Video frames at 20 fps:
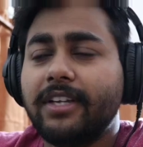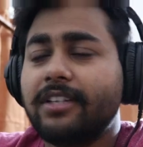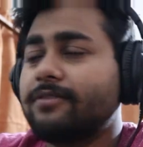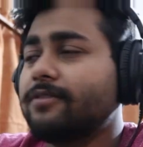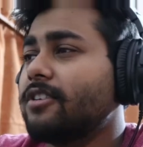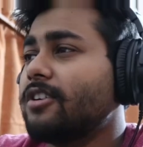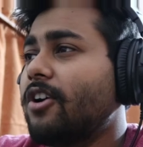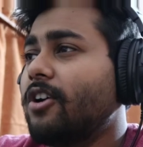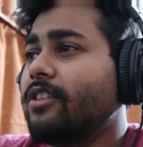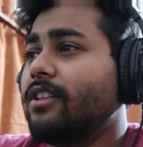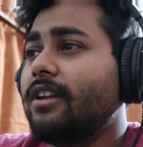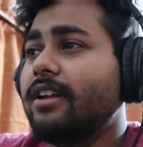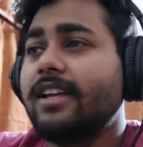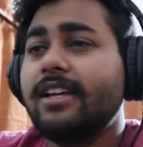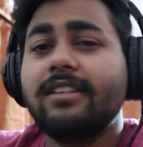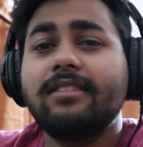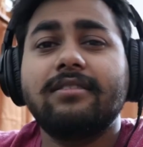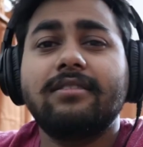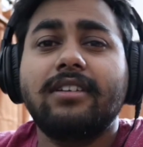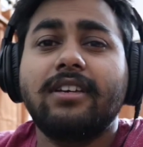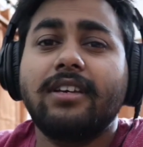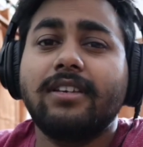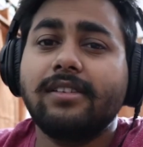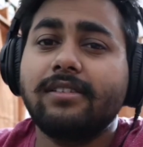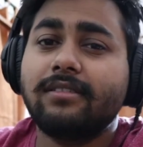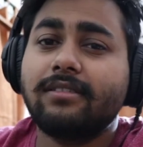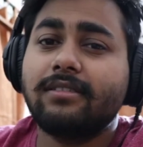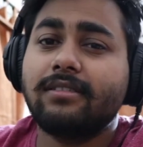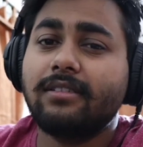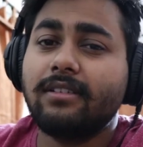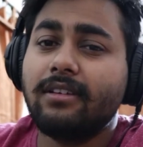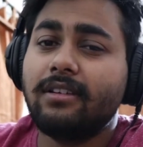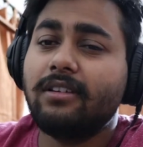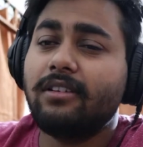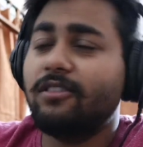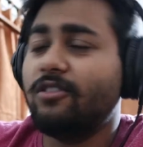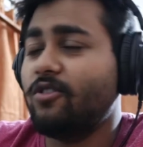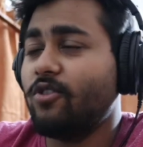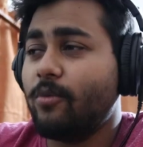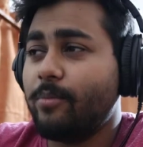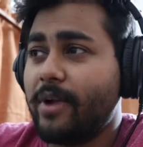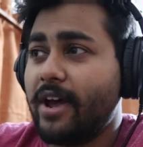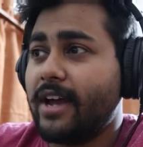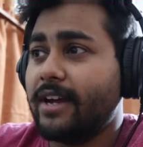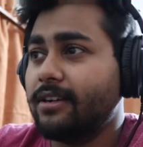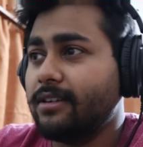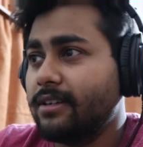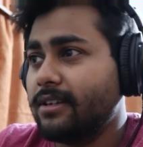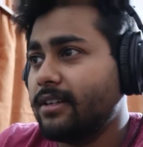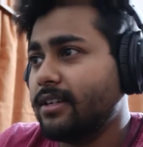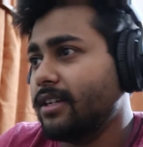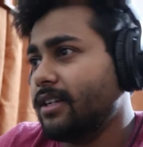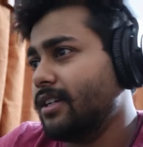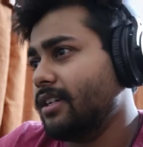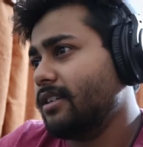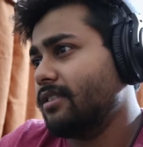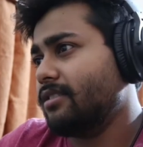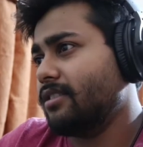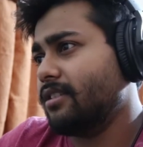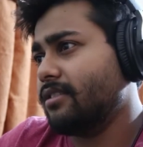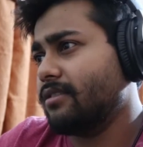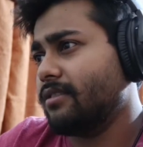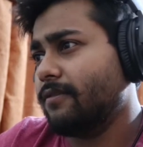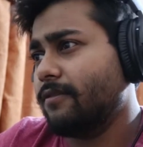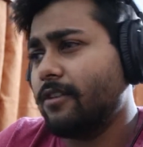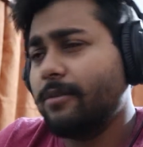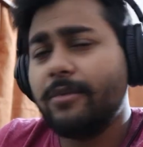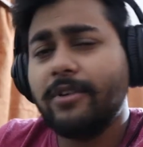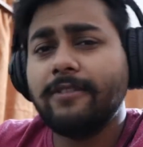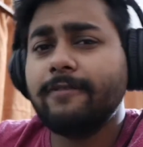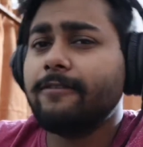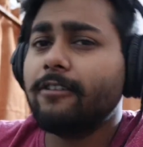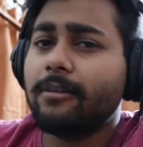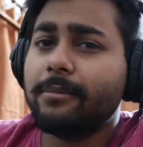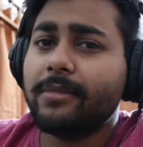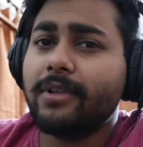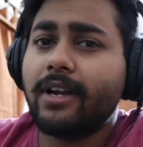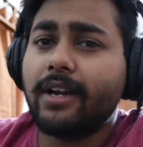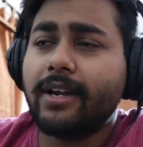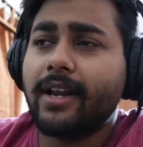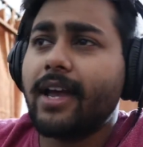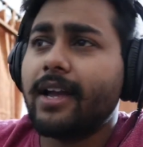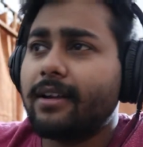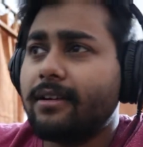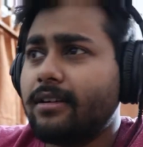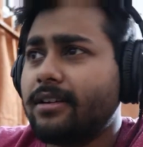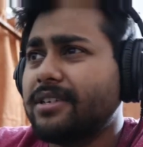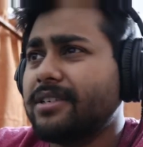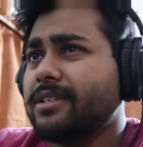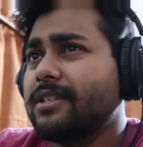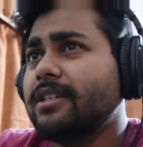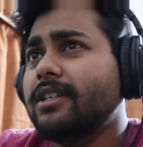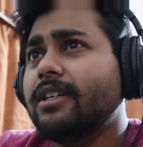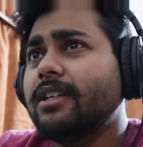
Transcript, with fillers: Next one on the list is Nomad. She is a woman from the attacker.